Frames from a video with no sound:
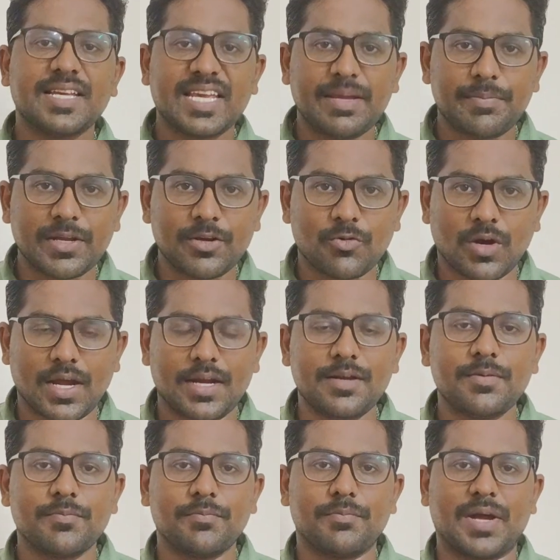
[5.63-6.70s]
Keeping
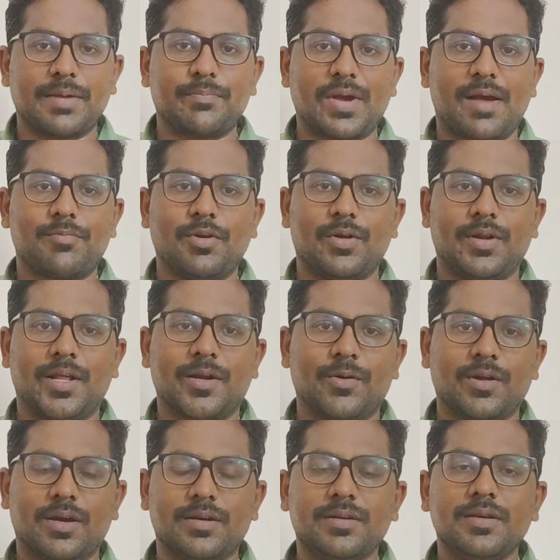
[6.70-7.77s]
Quiet by Pablo Neruda.